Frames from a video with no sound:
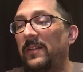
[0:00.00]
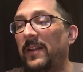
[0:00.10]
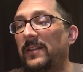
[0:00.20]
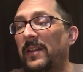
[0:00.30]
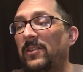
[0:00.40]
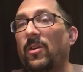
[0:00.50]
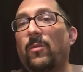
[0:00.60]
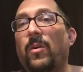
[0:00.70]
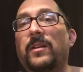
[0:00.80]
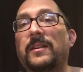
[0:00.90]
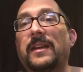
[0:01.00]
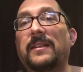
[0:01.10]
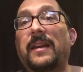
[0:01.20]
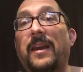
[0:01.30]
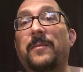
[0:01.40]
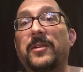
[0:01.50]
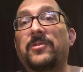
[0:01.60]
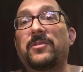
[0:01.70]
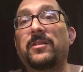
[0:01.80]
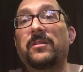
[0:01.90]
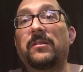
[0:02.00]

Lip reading: that they don't want to get damaged.